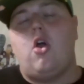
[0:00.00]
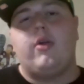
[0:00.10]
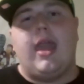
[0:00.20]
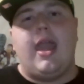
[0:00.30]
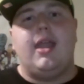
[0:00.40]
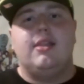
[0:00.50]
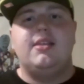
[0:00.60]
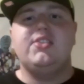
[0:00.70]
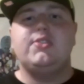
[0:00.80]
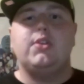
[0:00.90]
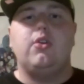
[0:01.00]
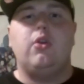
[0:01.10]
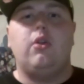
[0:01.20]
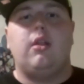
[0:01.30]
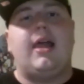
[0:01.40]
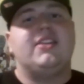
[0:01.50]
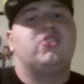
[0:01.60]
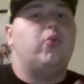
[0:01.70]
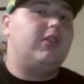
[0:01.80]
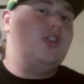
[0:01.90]
Okay, this dude
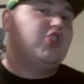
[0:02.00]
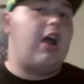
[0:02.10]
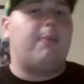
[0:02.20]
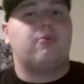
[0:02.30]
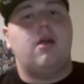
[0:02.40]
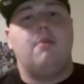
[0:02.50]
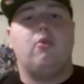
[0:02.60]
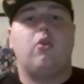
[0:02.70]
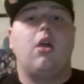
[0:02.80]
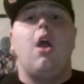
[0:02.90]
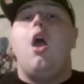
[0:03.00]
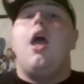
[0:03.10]
likes doing the chop rip, or